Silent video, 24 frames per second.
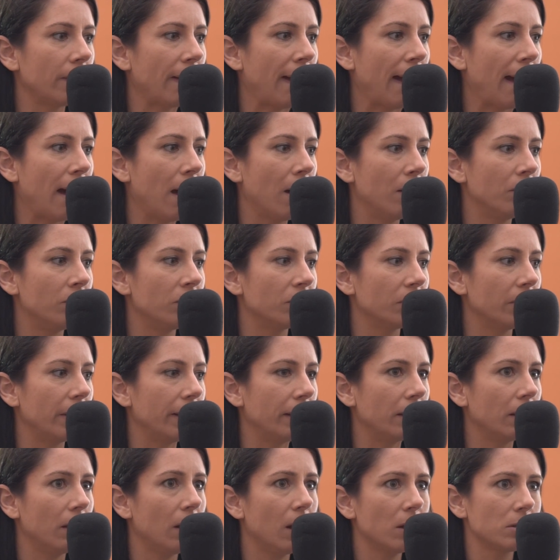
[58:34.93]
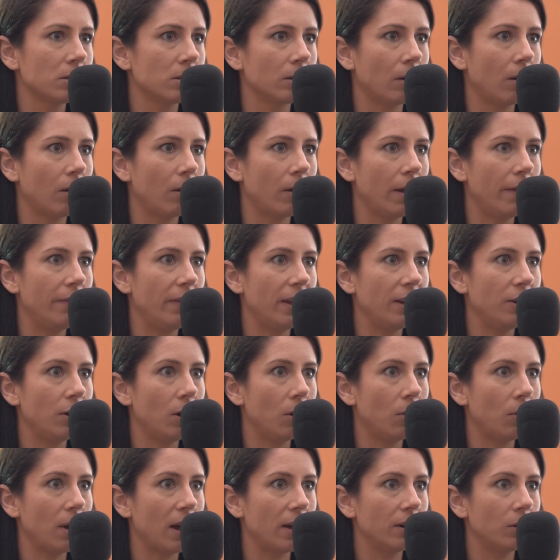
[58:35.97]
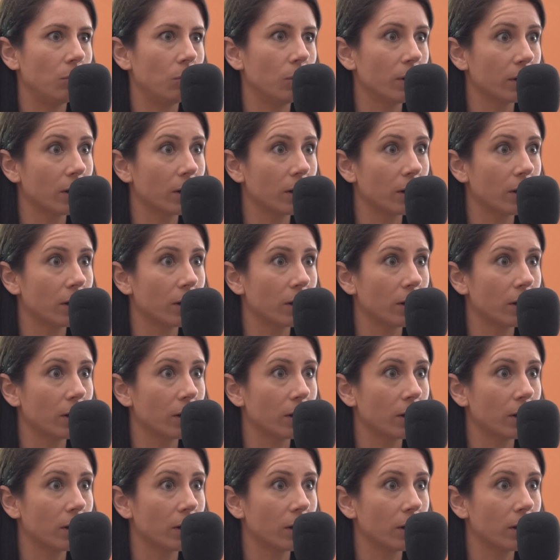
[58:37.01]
have like hustle and they know how to yeah.